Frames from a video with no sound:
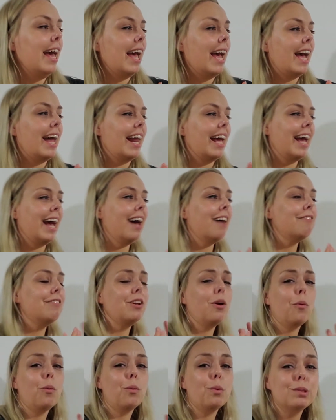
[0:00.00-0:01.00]
And I have an
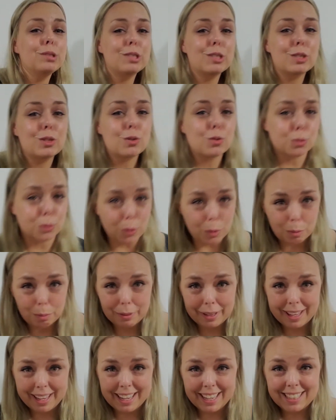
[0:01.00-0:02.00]
old strobe
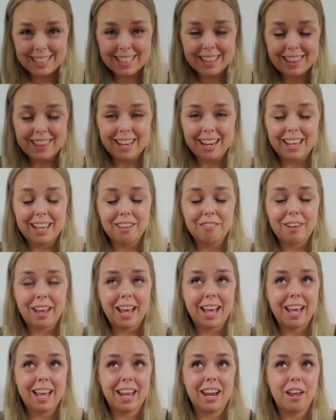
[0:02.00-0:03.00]
light that I have
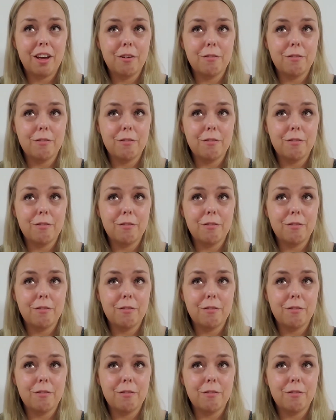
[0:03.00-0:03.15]
had